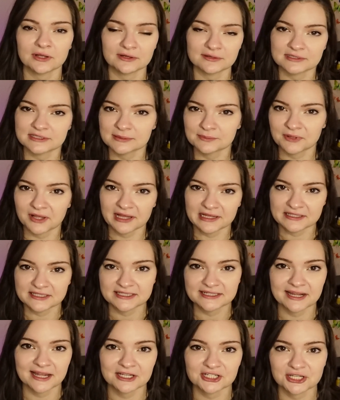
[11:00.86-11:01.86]
art supply
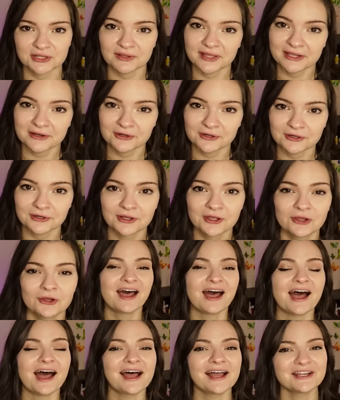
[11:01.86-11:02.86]
stash later.
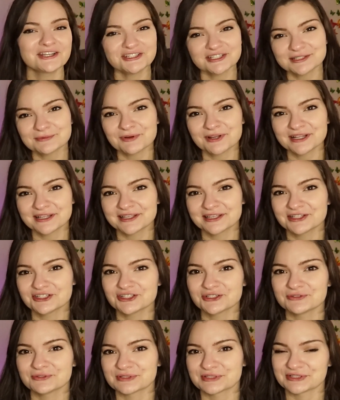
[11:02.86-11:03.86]
I just want to get
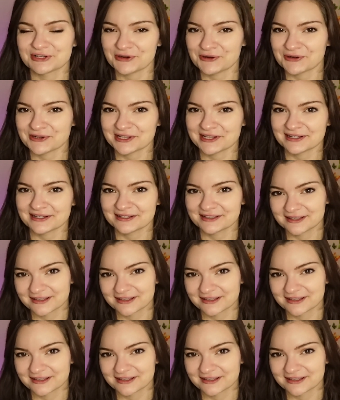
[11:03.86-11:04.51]
you started.